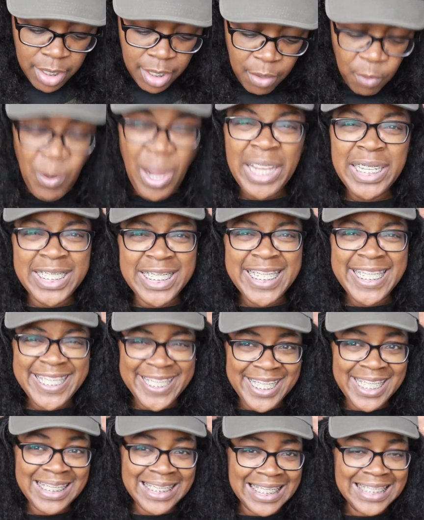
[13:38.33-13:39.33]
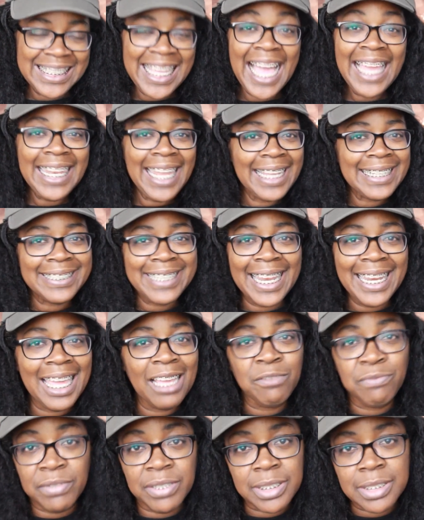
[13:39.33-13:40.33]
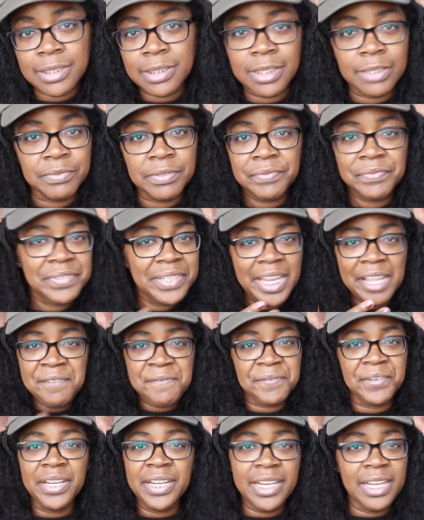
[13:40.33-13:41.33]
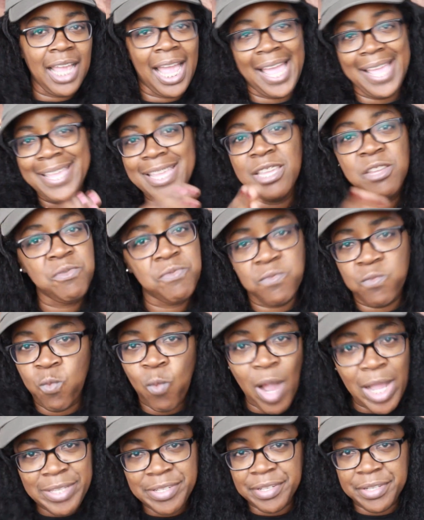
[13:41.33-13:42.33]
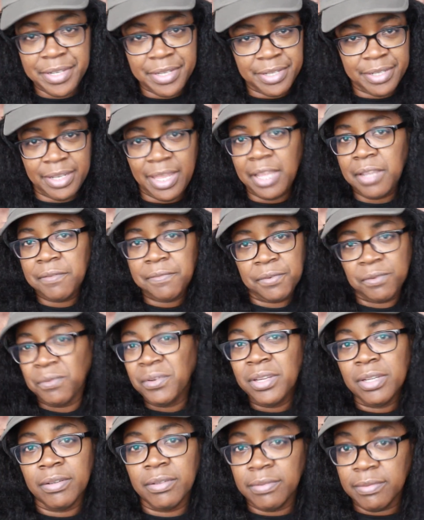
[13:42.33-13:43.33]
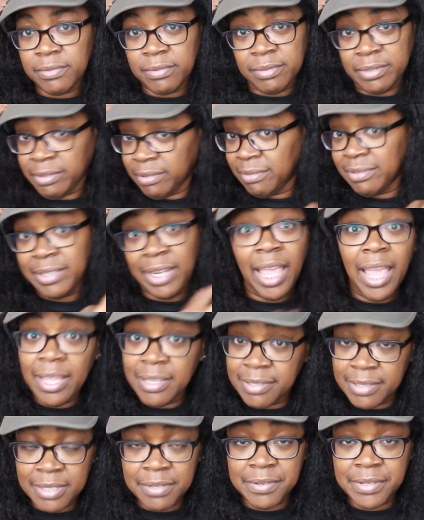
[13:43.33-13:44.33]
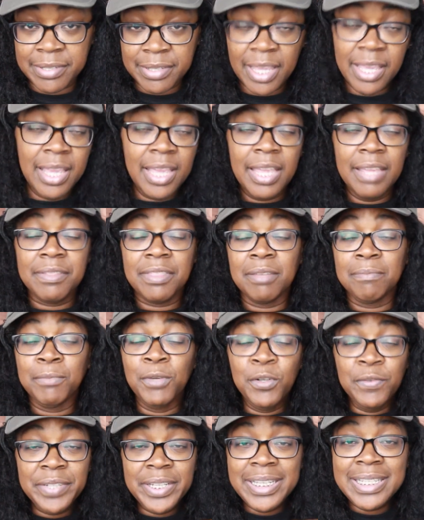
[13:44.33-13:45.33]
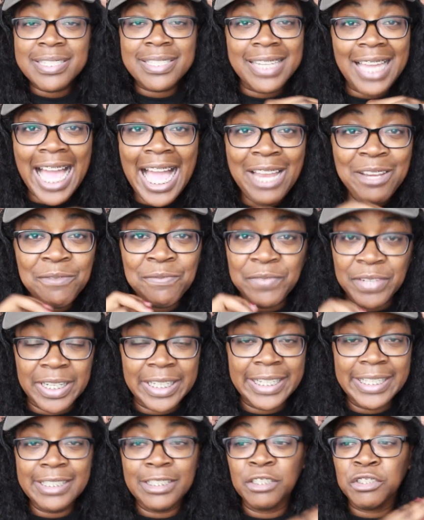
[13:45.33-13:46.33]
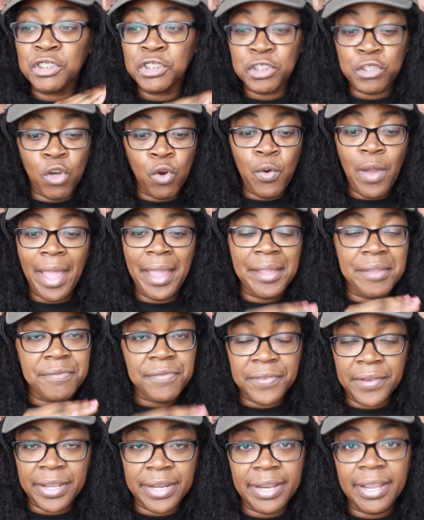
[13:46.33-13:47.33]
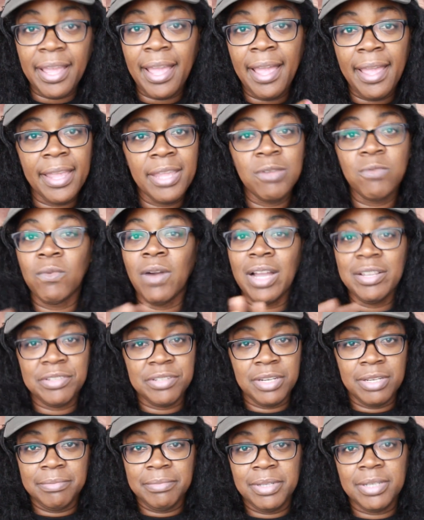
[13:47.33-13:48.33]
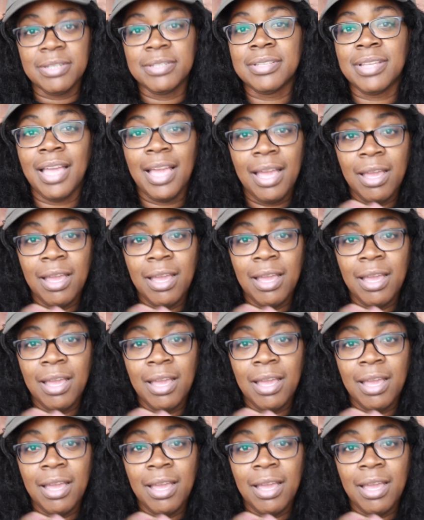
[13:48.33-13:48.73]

White Chicks, because I like funny stuff. If it ain't funny, I ain't watching it. Like, for real. Dead serious. If the movie is not funny, the show ain't funny, I ain't watching it, because